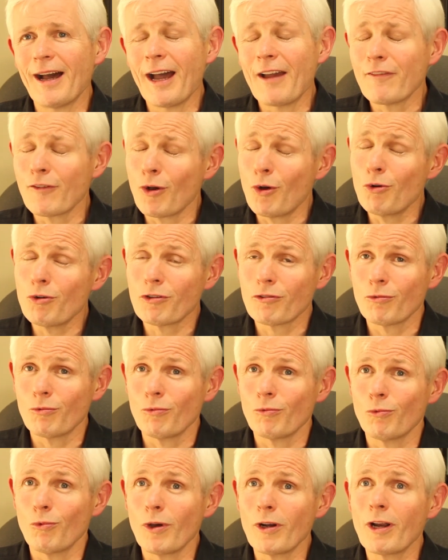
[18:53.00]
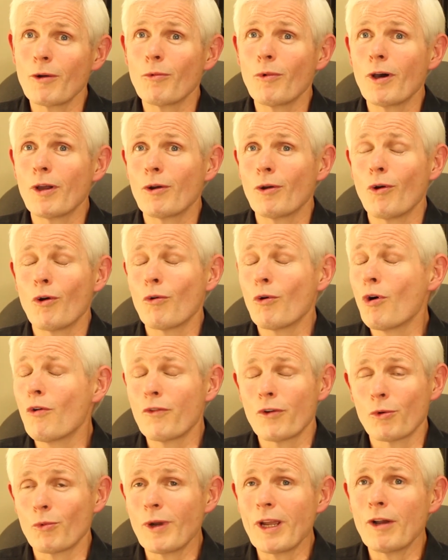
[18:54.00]
I've coached one-on-one
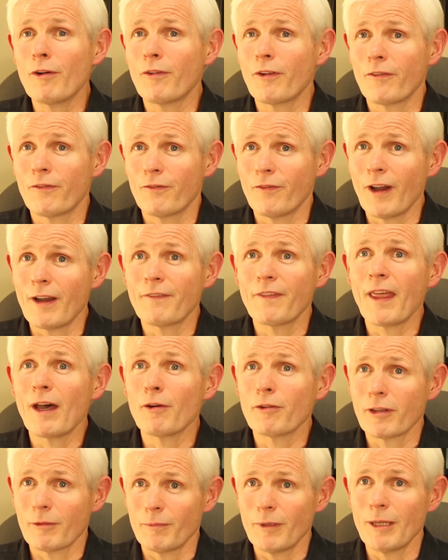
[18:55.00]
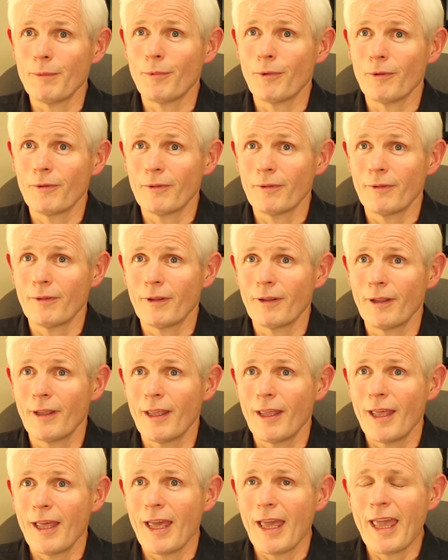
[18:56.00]
way over 5,000 people.
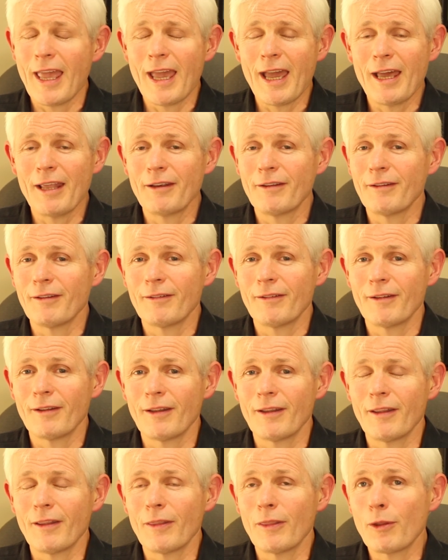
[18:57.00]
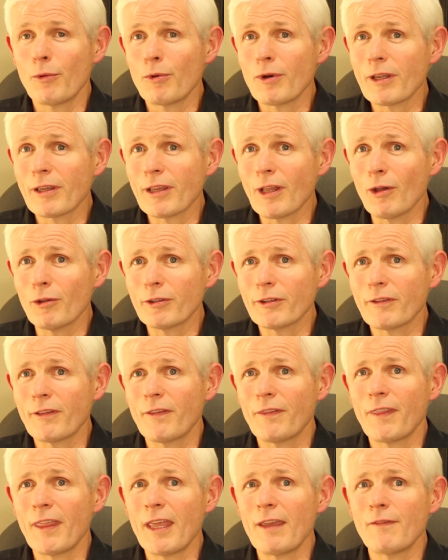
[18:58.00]
And the results
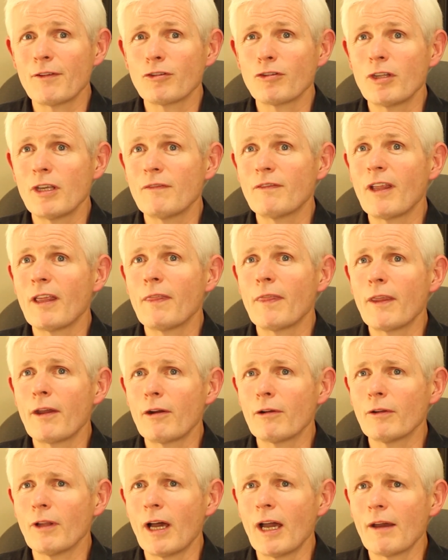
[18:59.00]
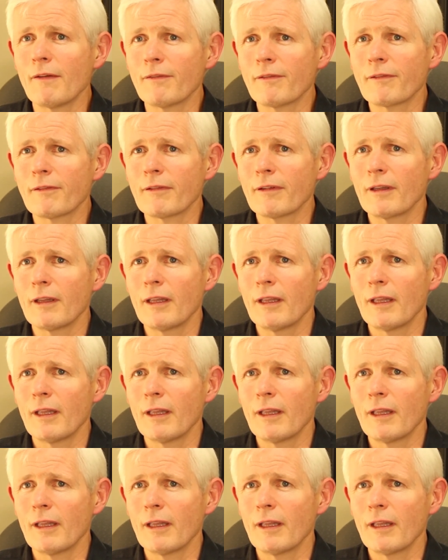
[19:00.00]
that they've achieved in their lives,